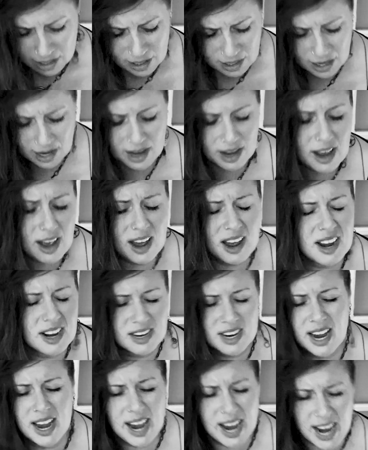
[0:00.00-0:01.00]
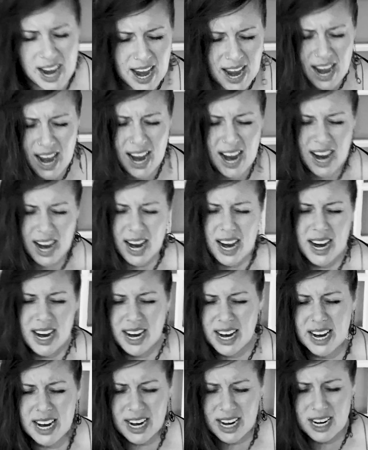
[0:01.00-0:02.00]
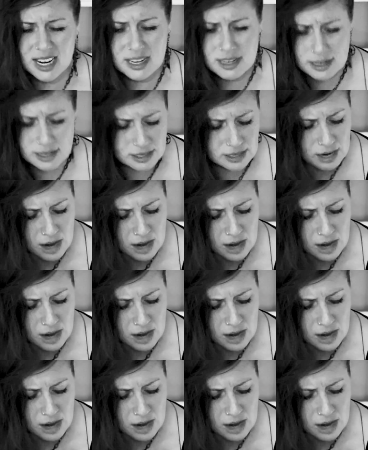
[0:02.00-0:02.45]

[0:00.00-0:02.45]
and days,